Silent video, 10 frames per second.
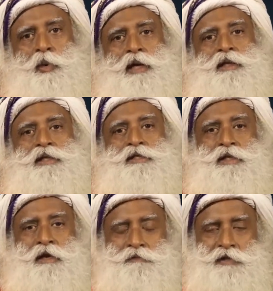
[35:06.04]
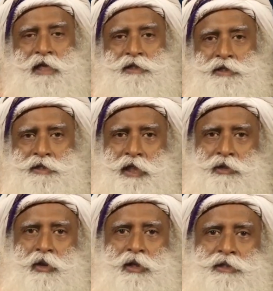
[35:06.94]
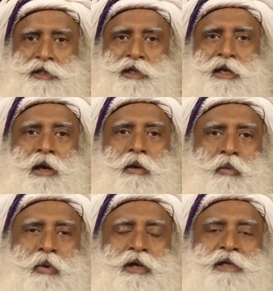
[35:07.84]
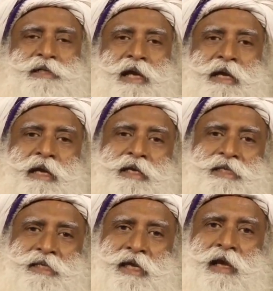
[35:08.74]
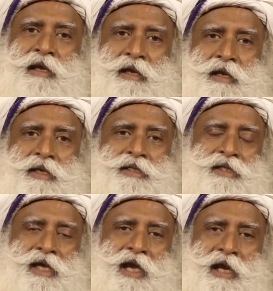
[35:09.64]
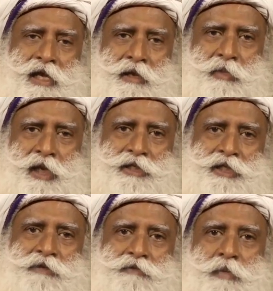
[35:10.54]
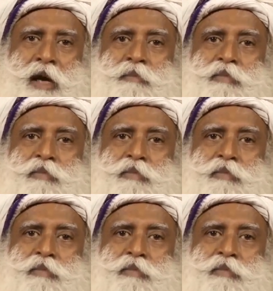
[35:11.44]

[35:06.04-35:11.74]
way, there is enough science and technology. What is lacking is scale. Scale can be achieved by